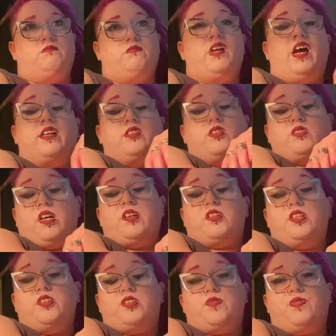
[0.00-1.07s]
Yeah, it does
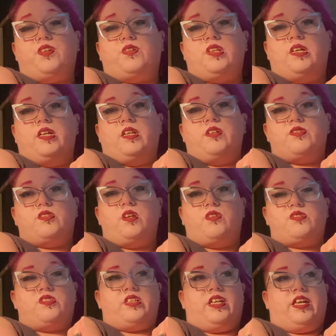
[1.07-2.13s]
actually just feel clean. It's not
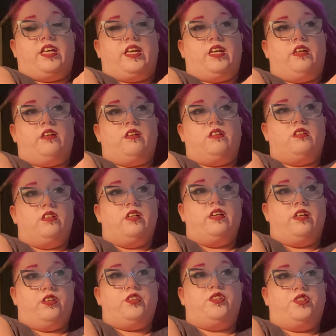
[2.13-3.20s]
sticky.
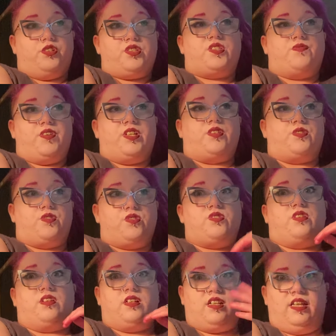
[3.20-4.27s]
It just feels
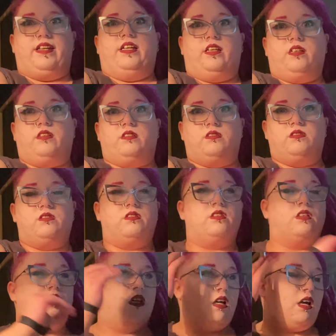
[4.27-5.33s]
clean.
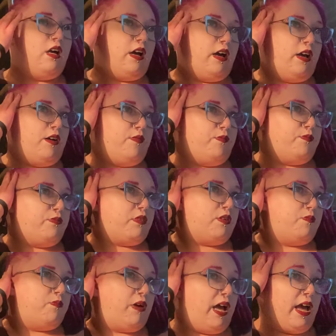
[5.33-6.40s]
My
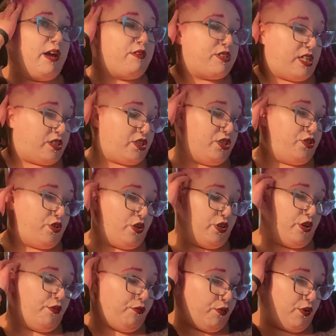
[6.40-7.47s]
hair has actually dried
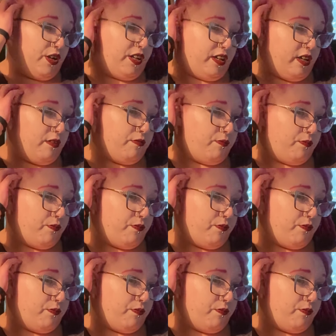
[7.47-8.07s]
off already.